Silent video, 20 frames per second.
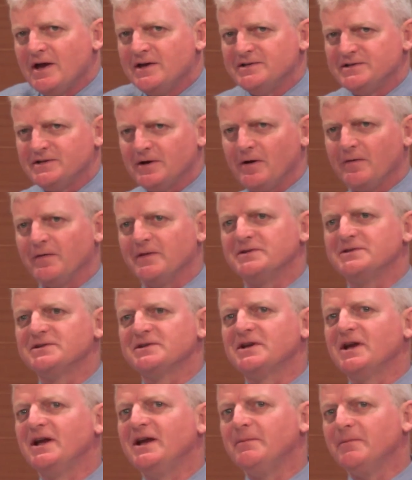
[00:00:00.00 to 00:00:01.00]
So in the
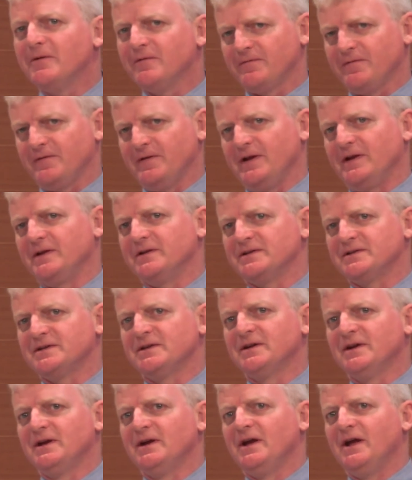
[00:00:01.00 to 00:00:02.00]
scheme of things,
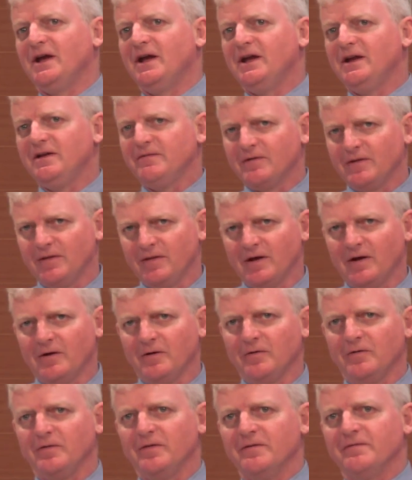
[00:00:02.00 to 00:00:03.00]
even
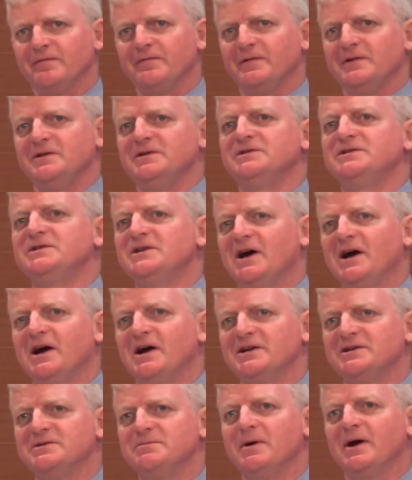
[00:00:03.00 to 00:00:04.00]
though the fees
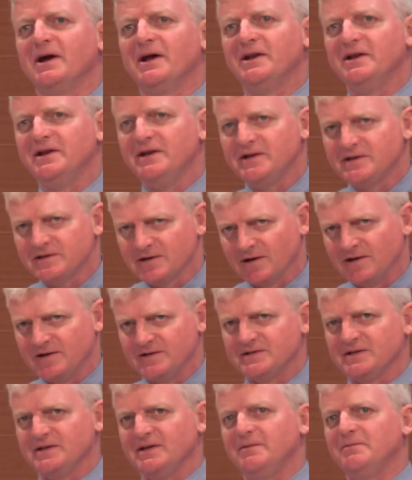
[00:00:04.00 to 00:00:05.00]
charged may initially
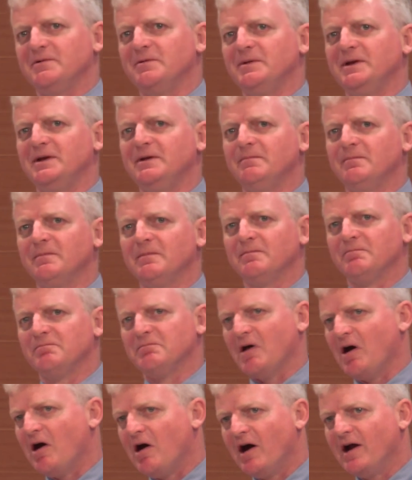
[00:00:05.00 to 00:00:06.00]
seem to be
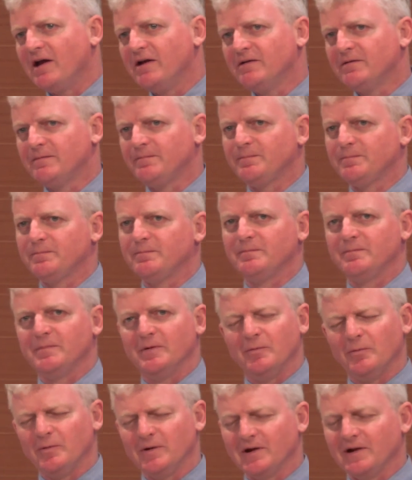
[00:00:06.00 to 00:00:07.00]
high,
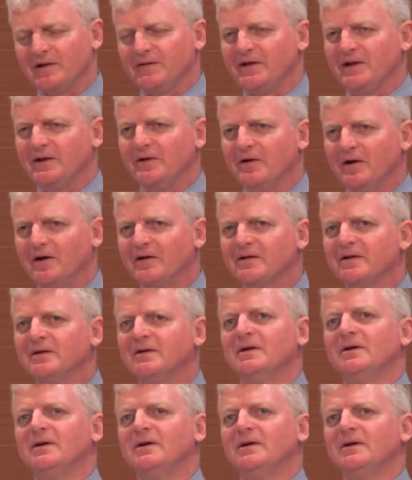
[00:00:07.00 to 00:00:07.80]
but really they're not,